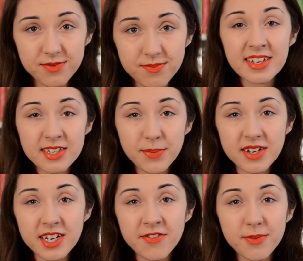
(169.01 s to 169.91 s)
This
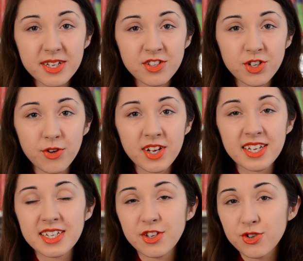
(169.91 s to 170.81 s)
ability for mistletoe to
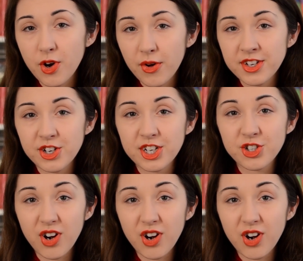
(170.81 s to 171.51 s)
continue growing during